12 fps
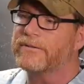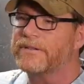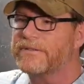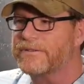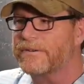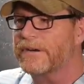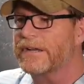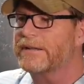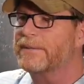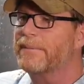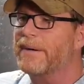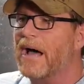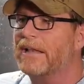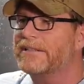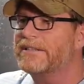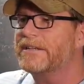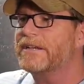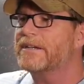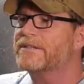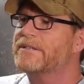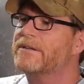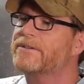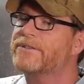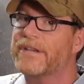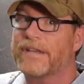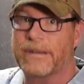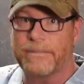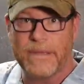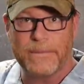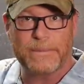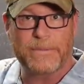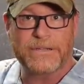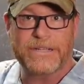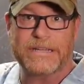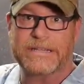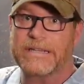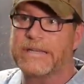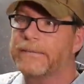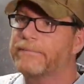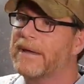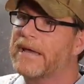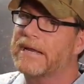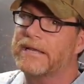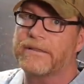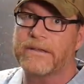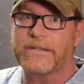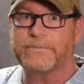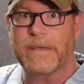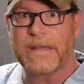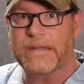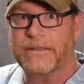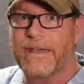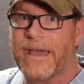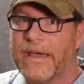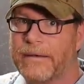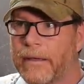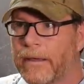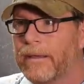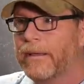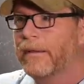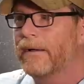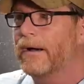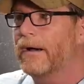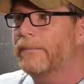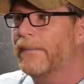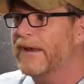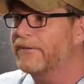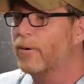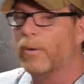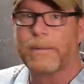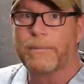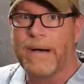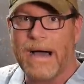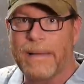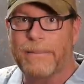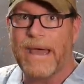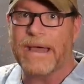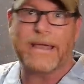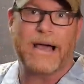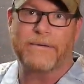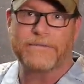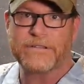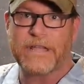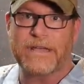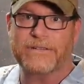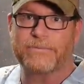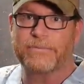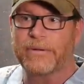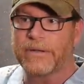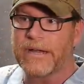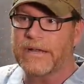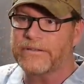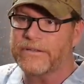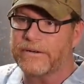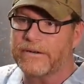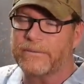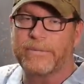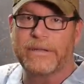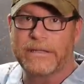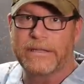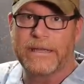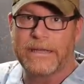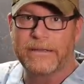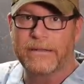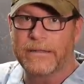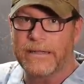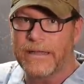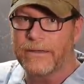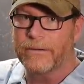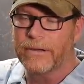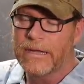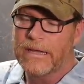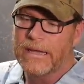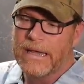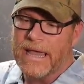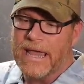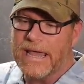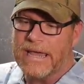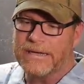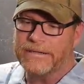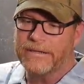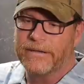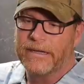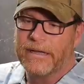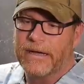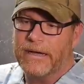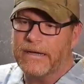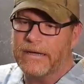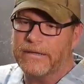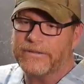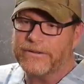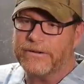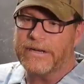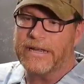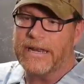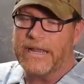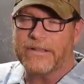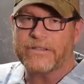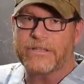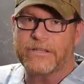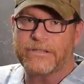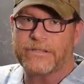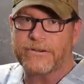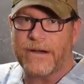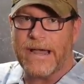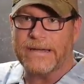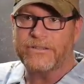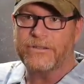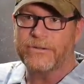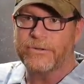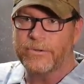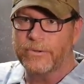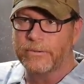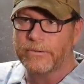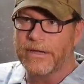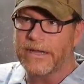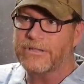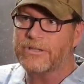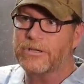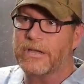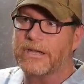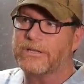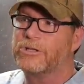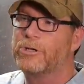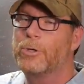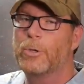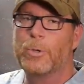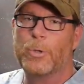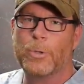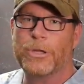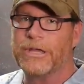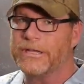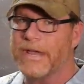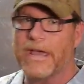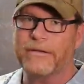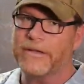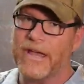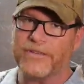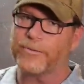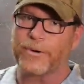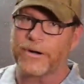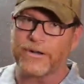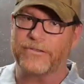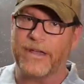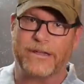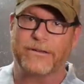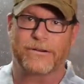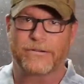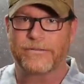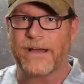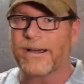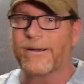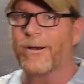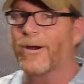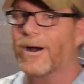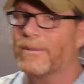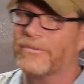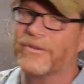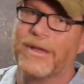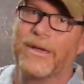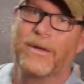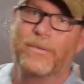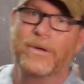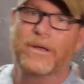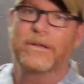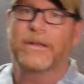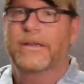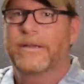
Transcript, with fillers: concerning the politics and our Second Amendment, protecting it, banning this, banning that, uh, mandatory buyback, confiscation plans that are completely illegal, and uh, certain idiots that try to ex exude, hell yes, we're going to take your firearms. Well,